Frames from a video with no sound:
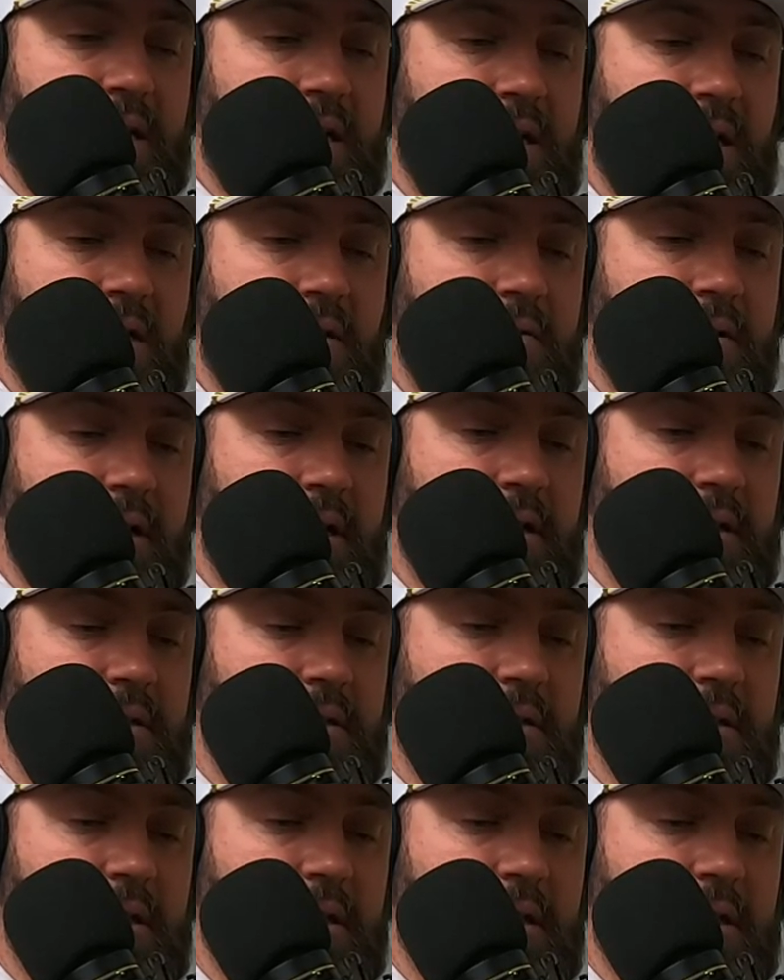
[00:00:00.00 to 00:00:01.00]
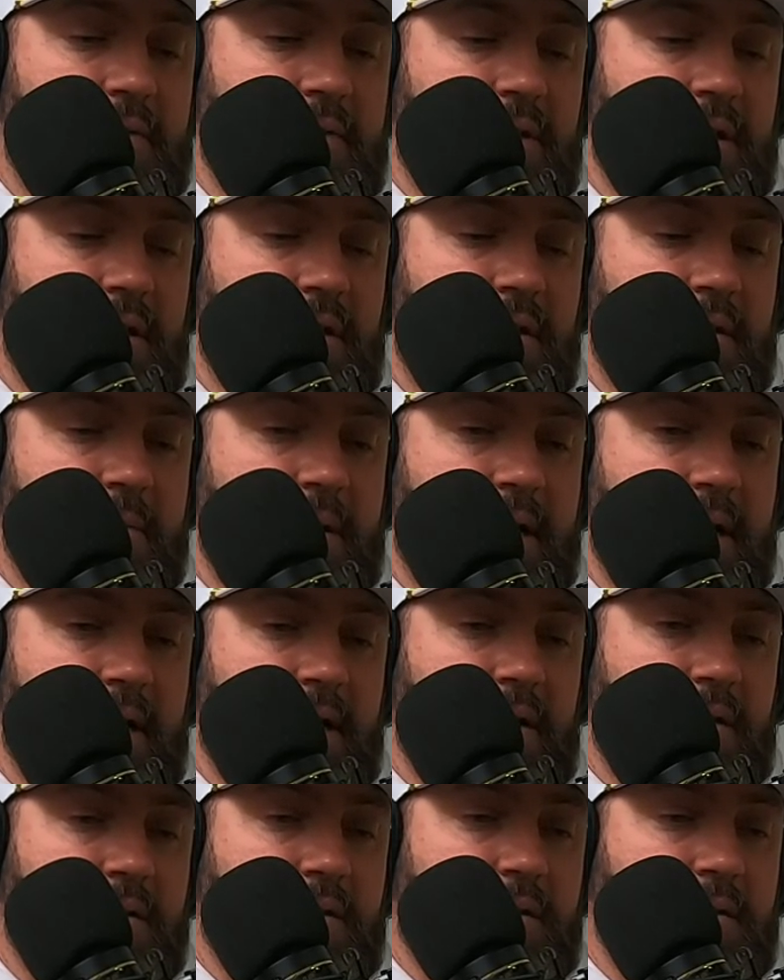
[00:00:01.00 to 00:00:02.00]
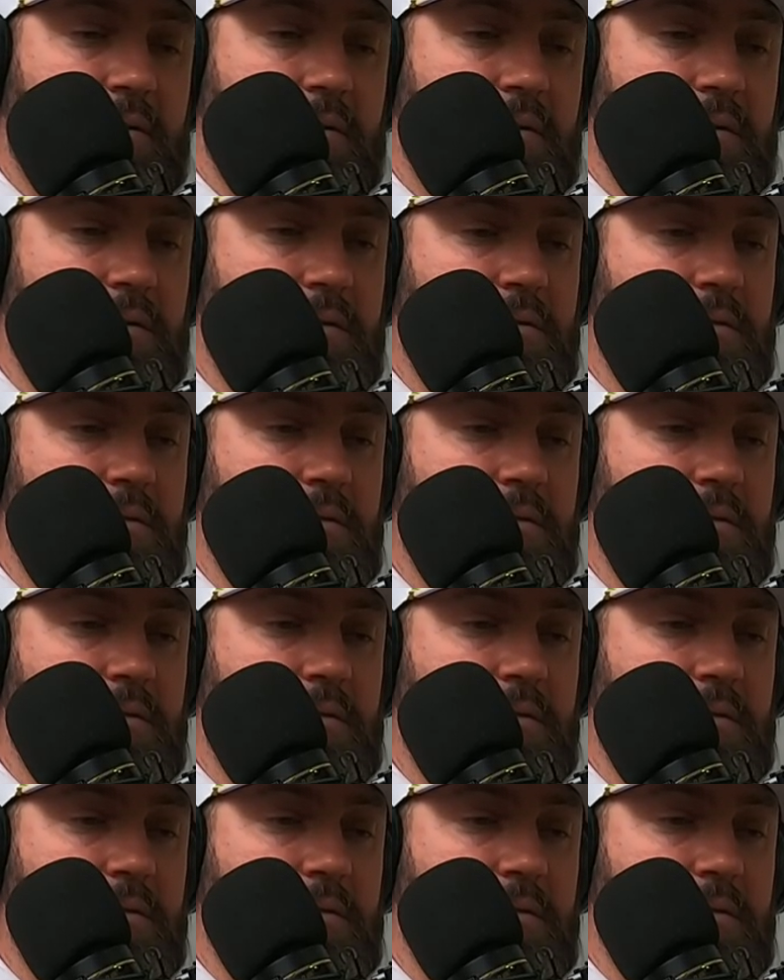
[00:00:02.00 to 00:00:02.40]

the coloring and so. and everything on the bag. It looks cool.